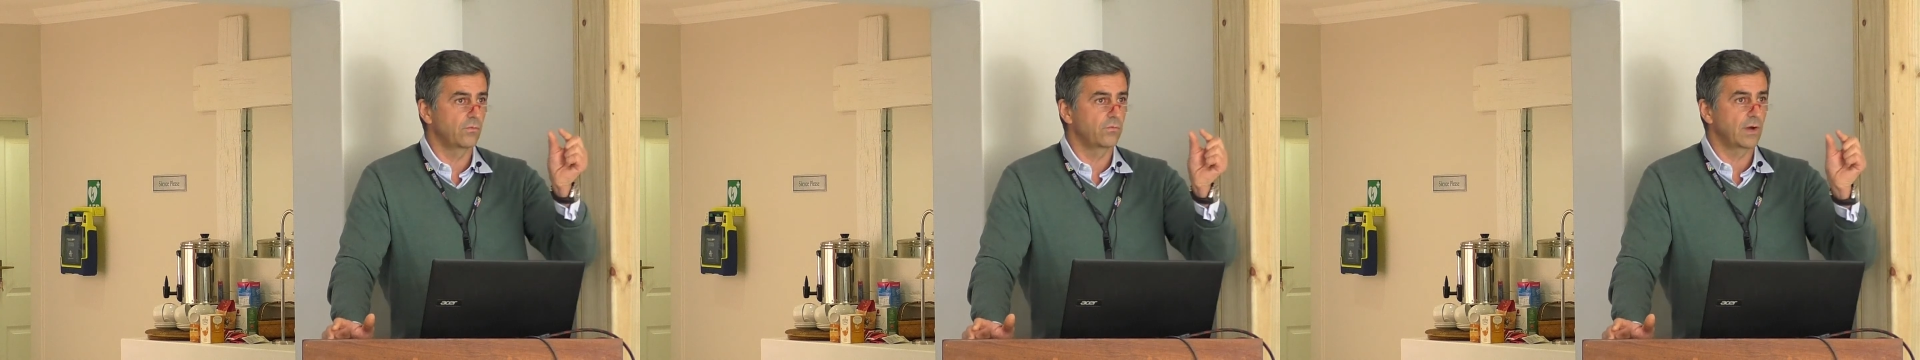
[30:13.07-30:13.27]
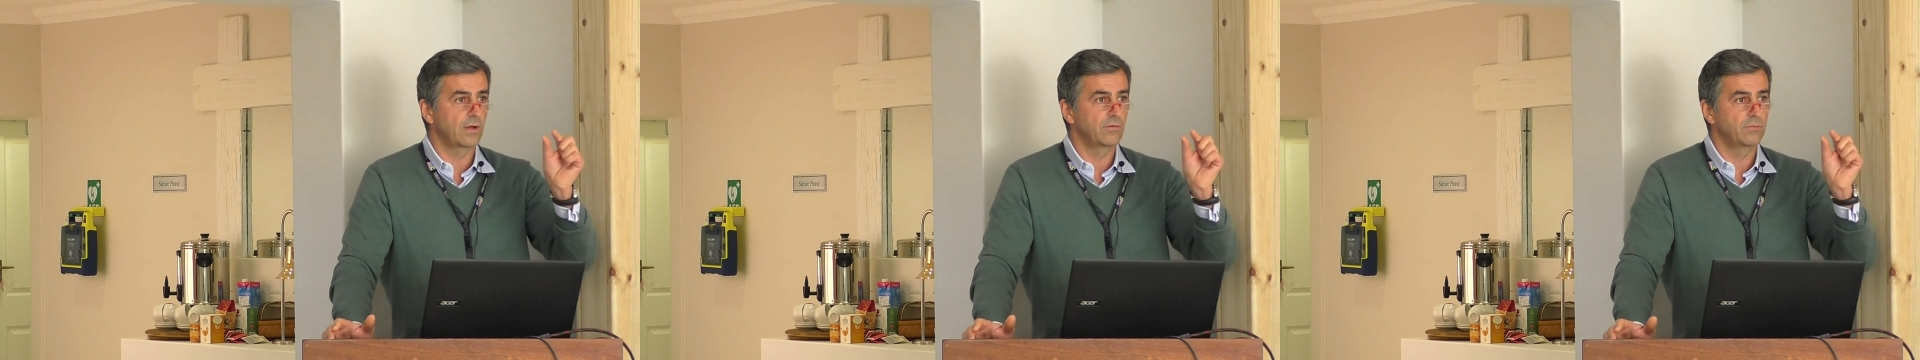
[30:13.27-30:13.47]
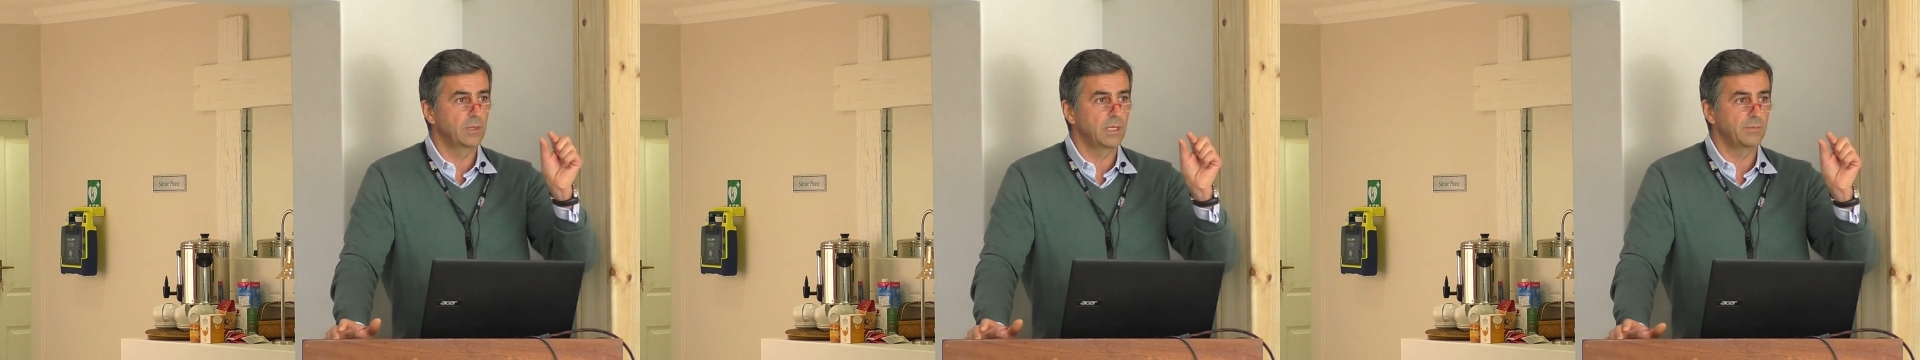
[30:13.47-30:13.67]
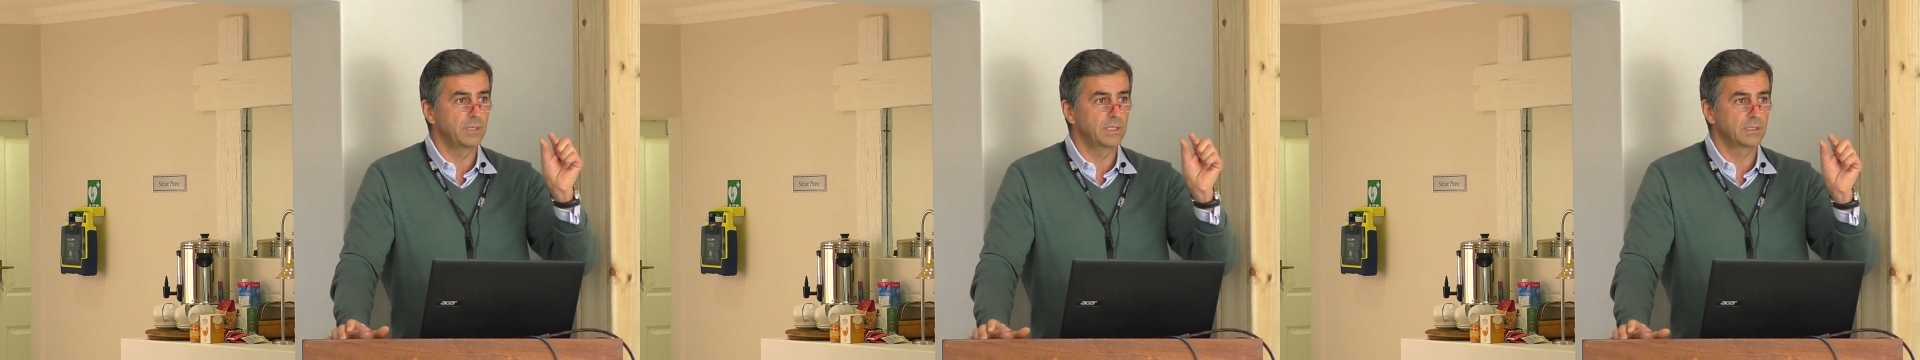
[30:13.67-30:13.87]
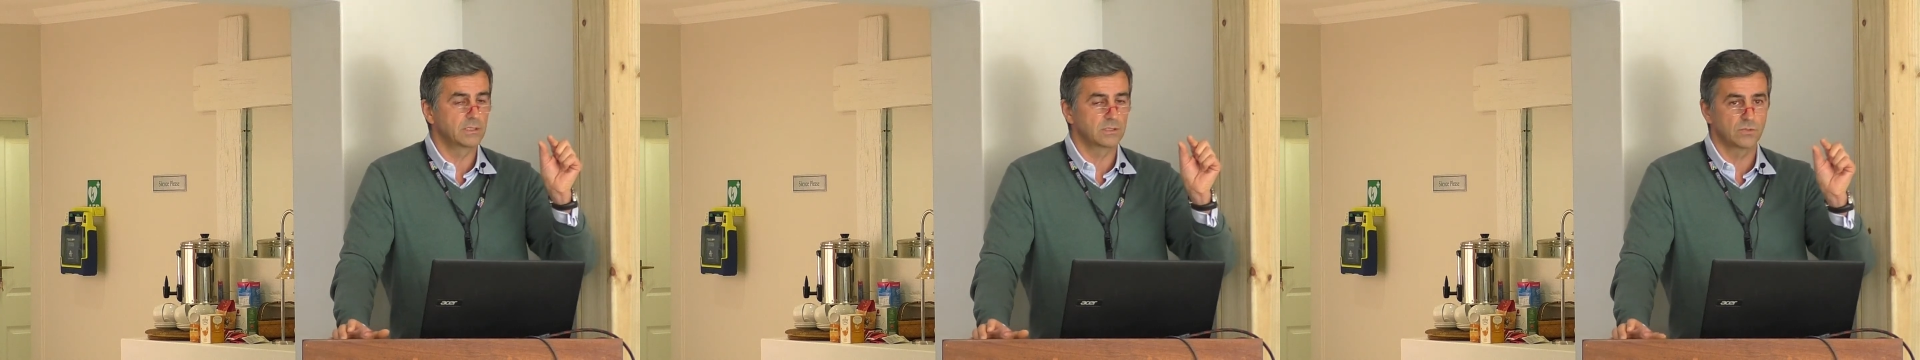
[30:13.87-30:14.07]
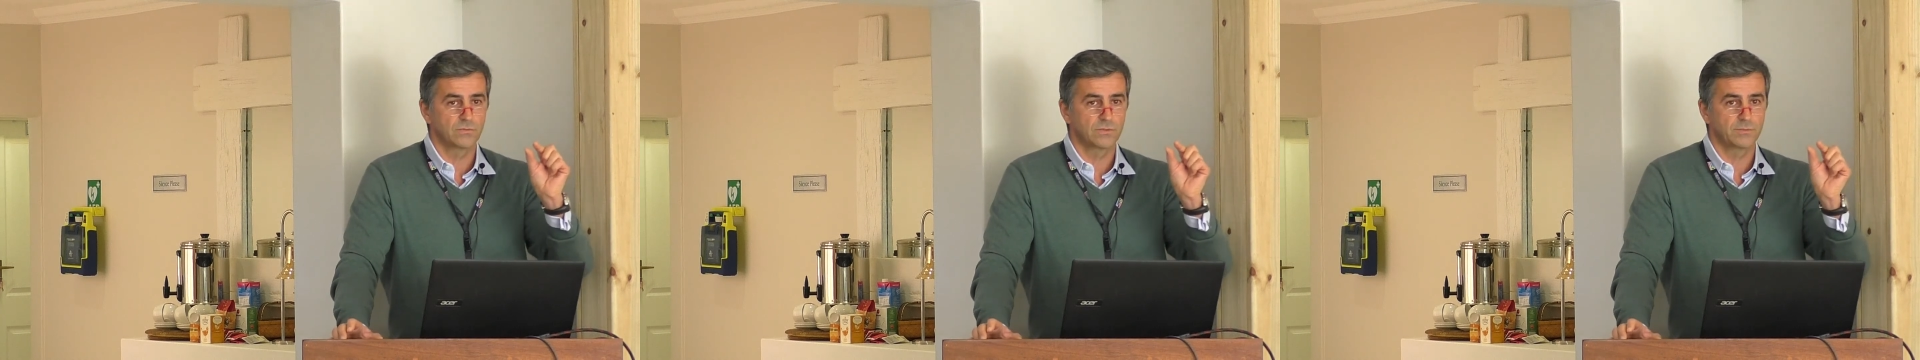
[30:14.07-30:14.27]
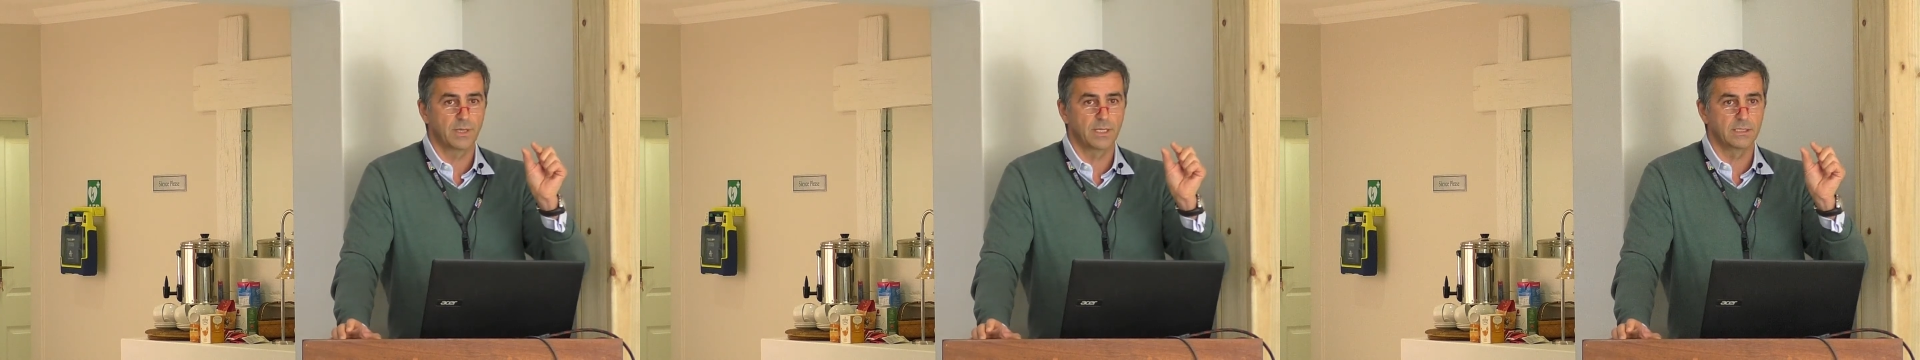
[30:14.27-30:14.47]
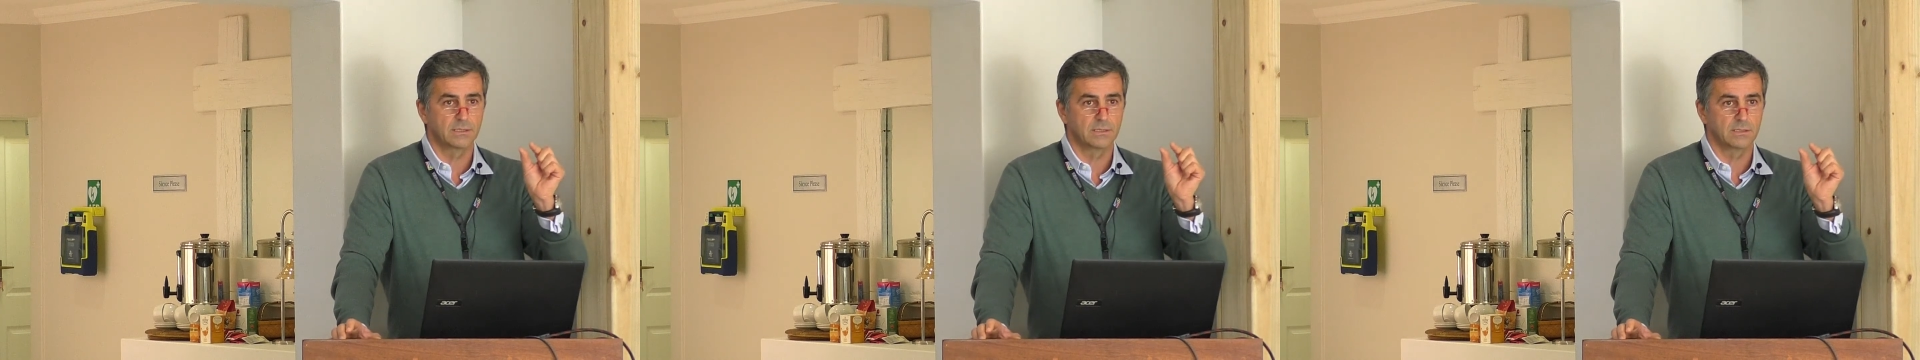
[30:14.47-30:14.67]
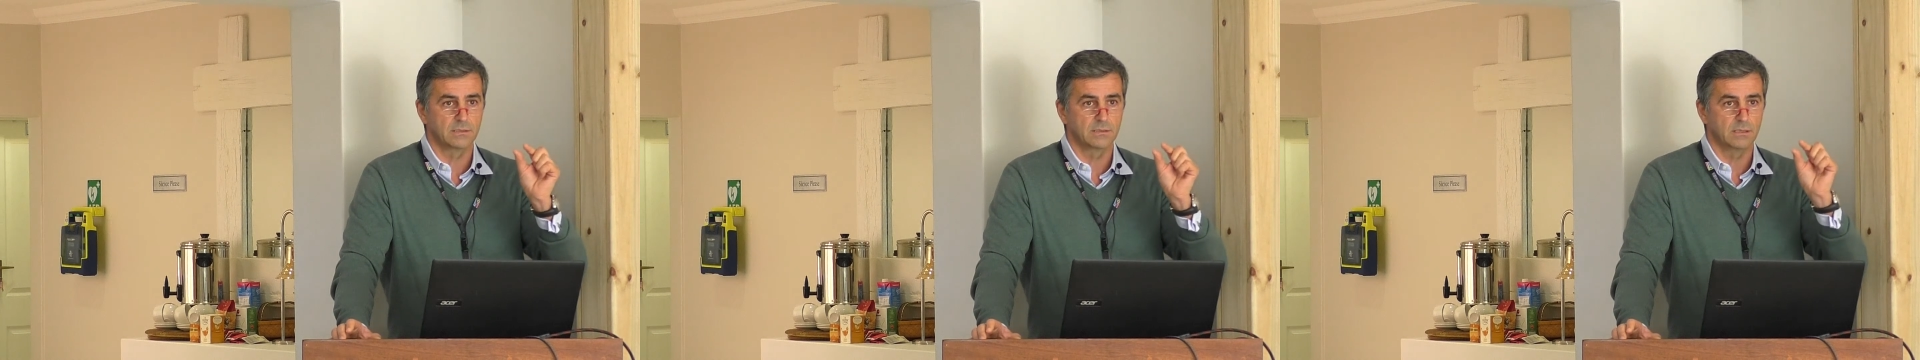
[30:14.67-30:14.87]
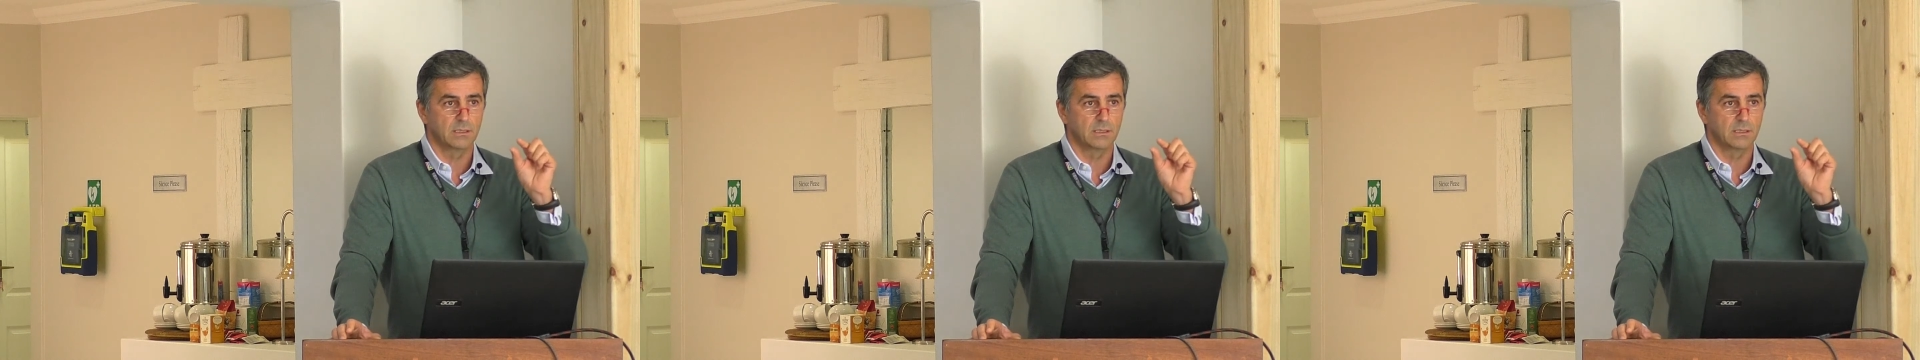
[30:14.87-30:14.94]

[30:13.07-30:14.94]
or 5 millimeters of space,